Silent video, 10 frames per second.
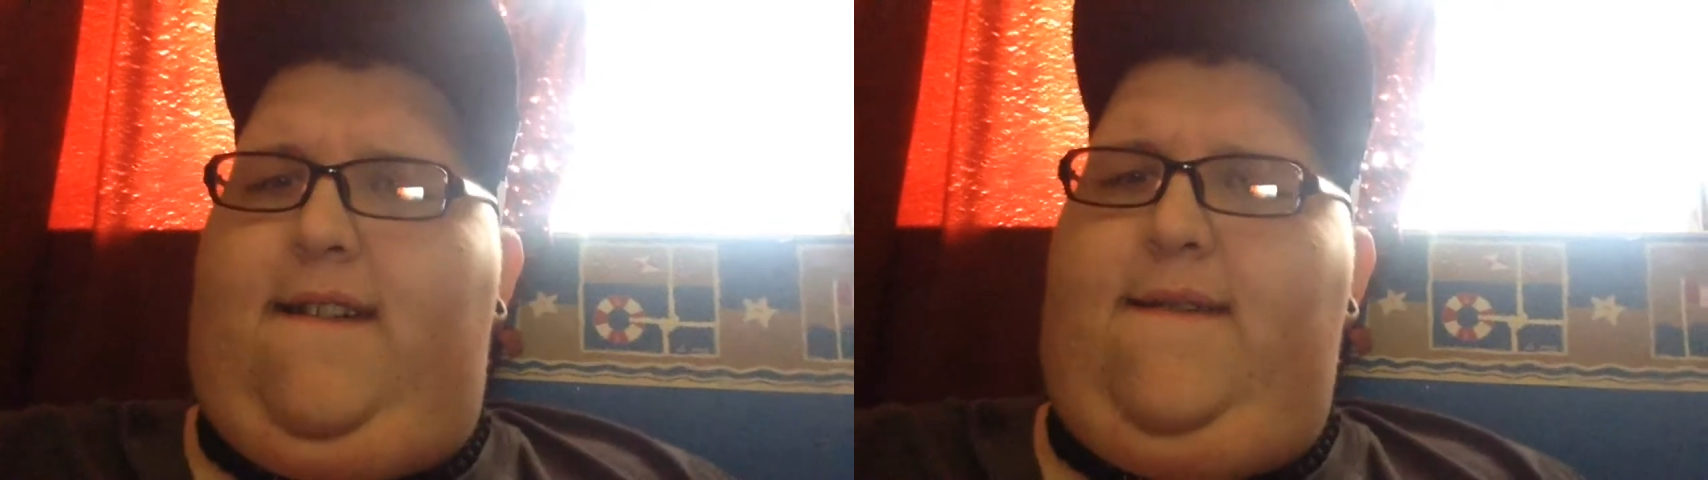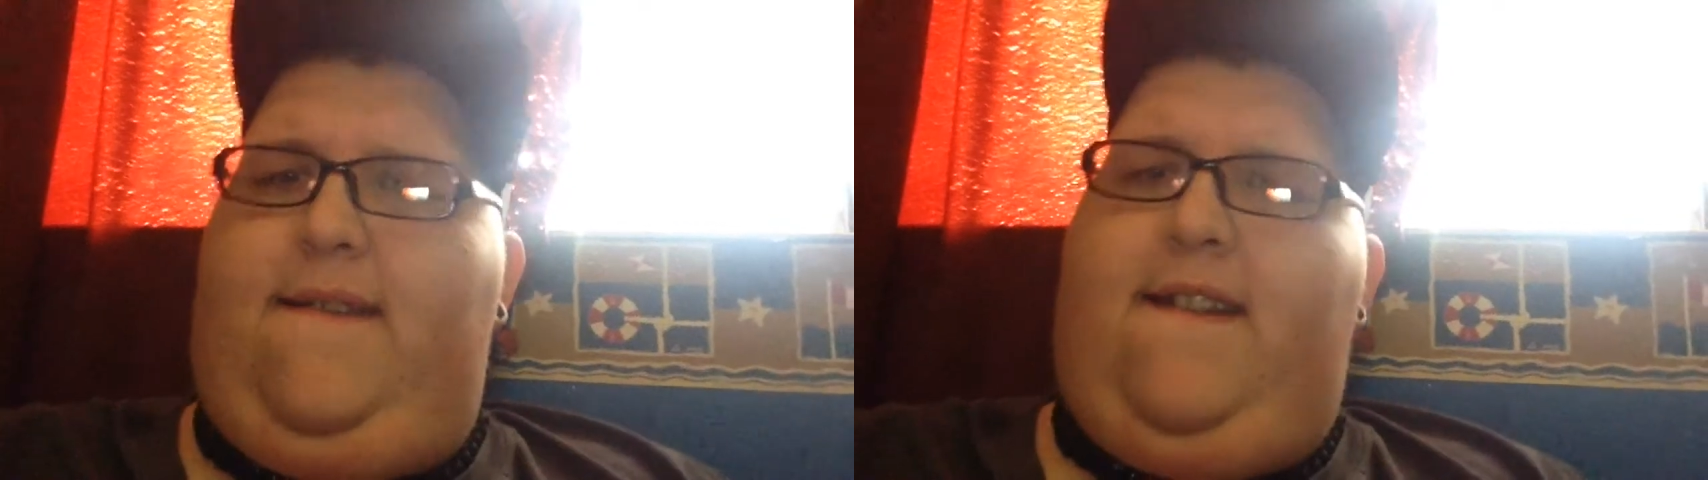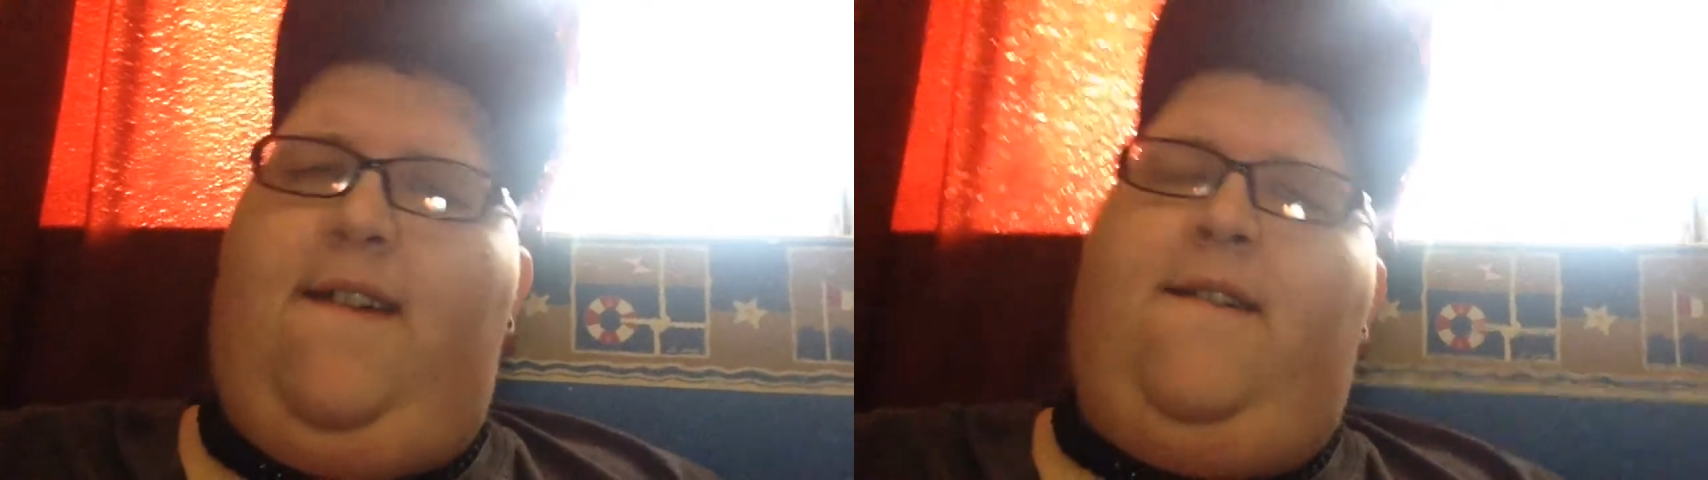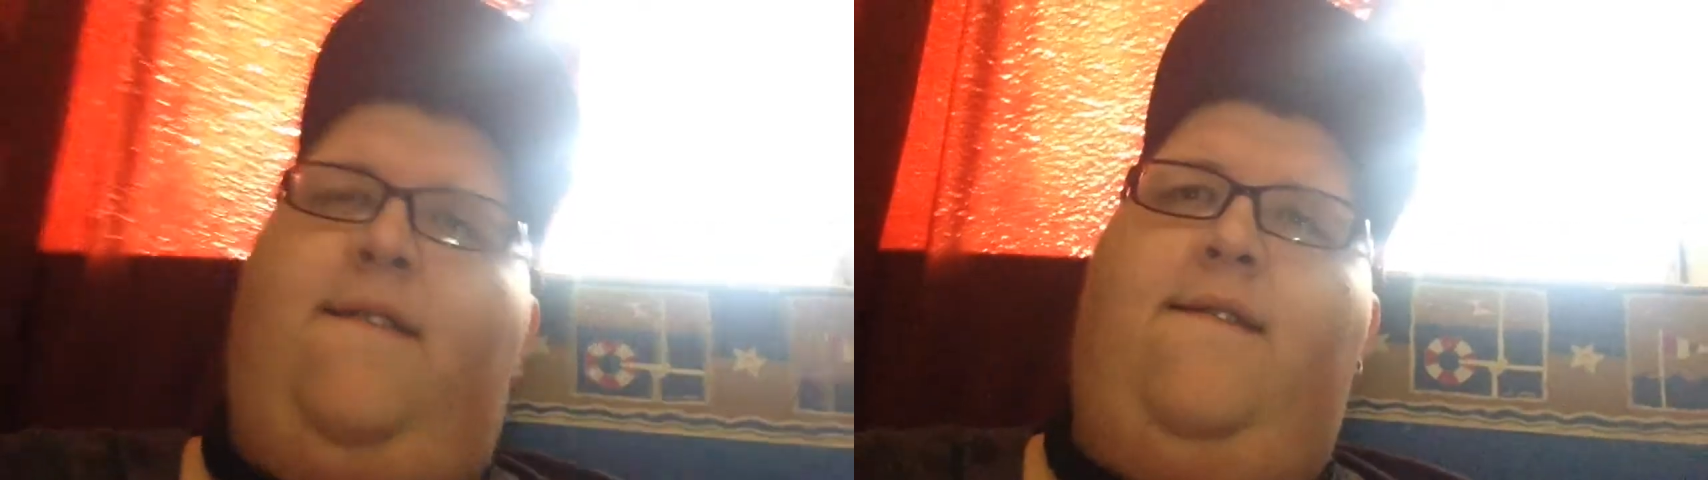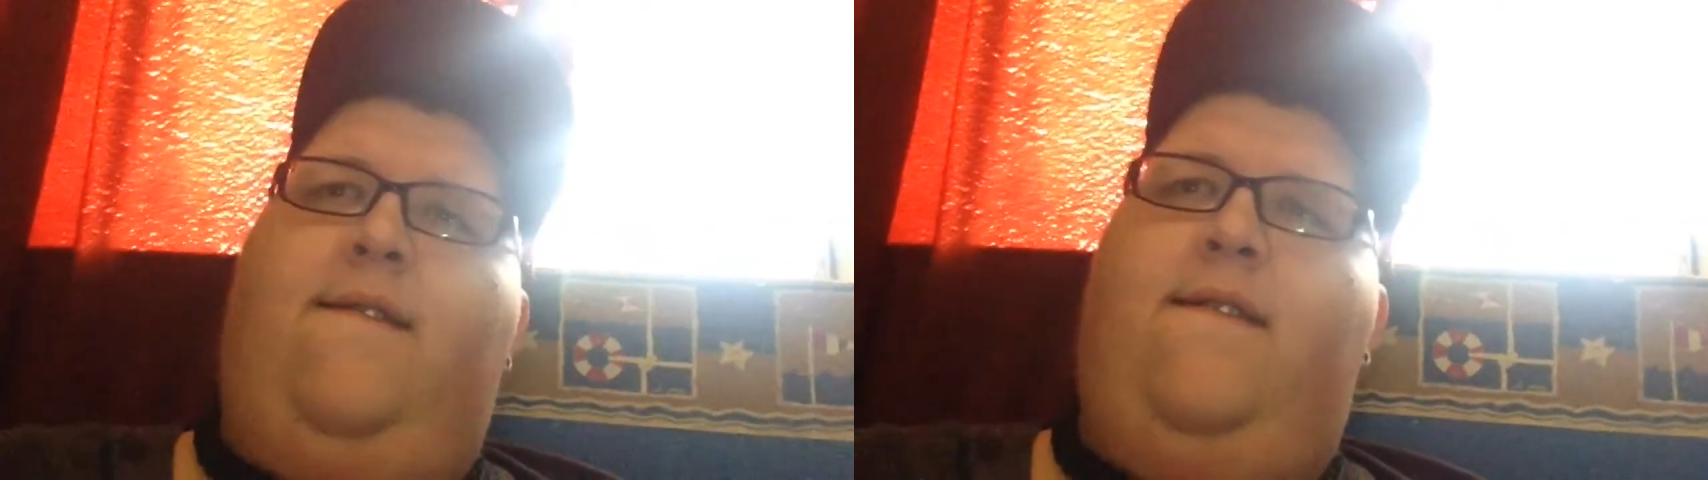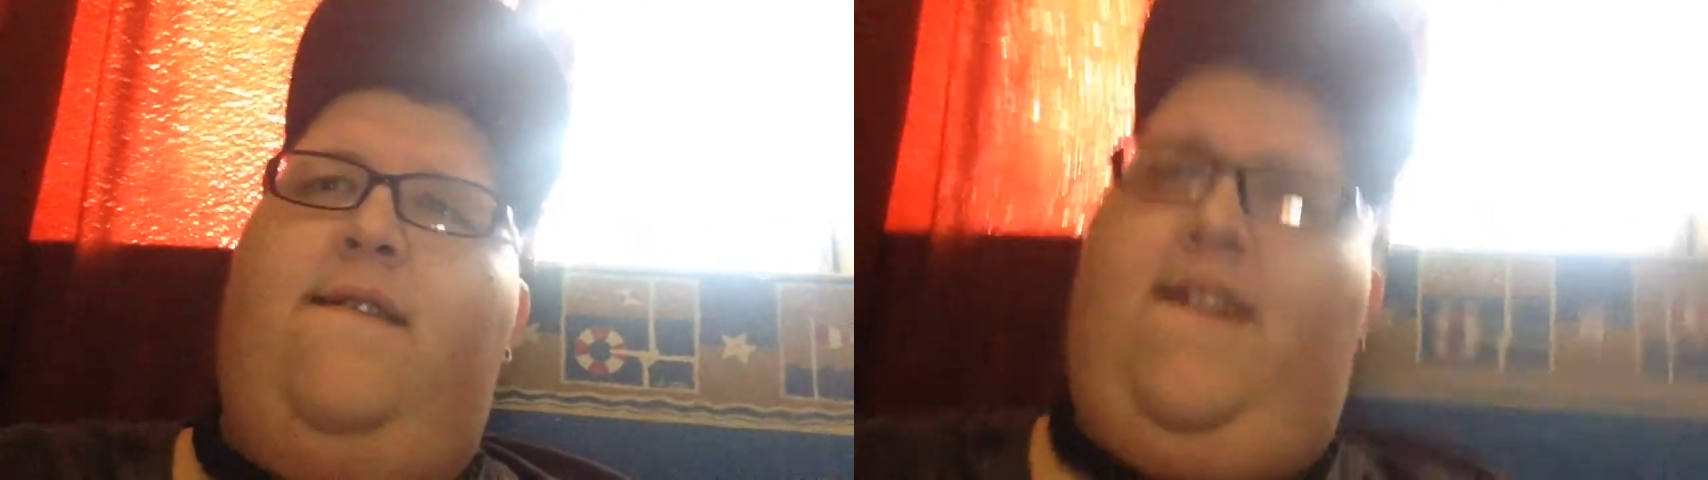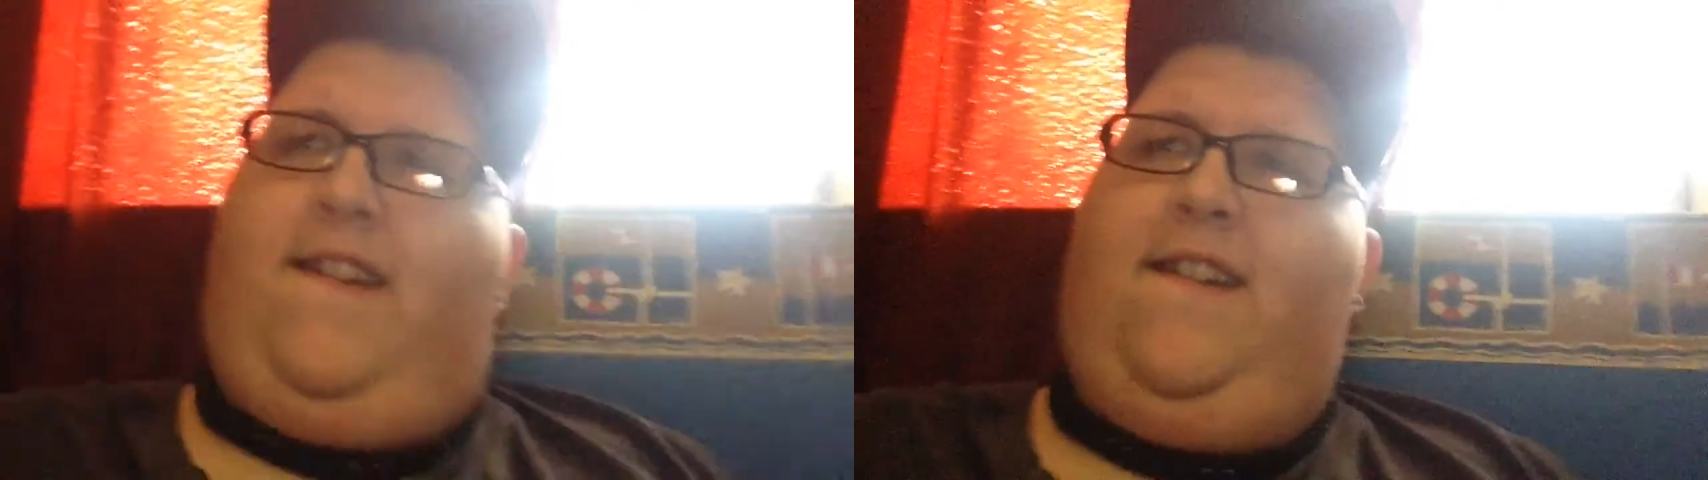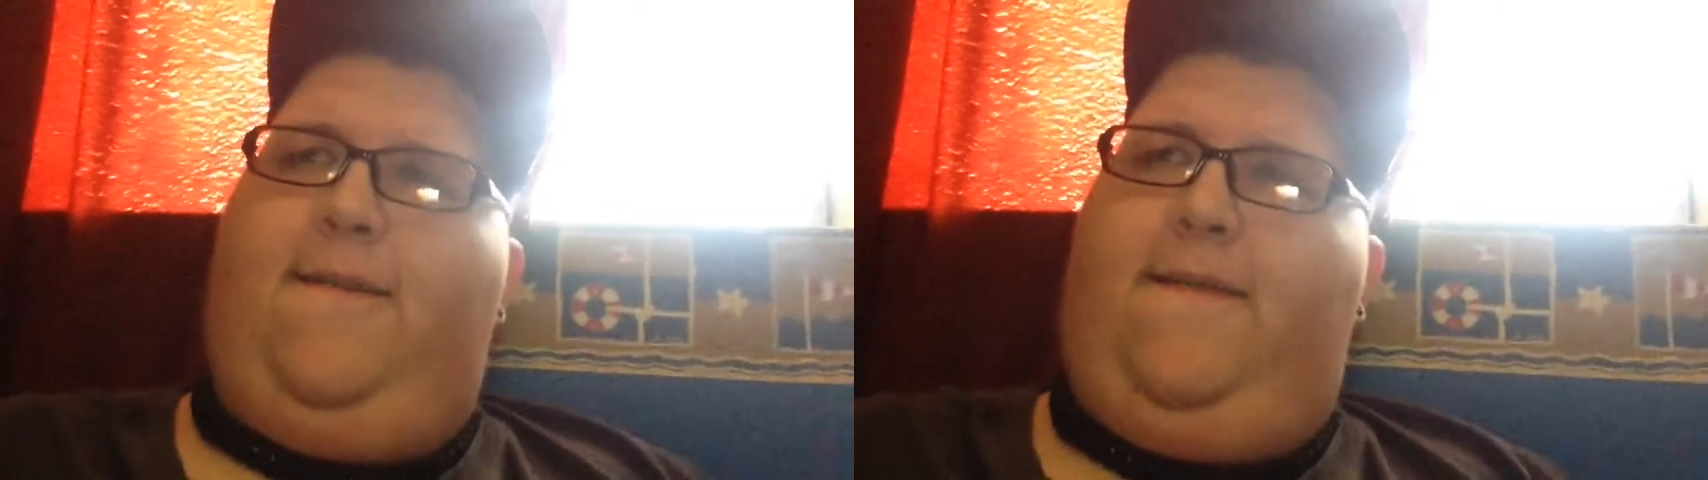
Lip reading: even though this is the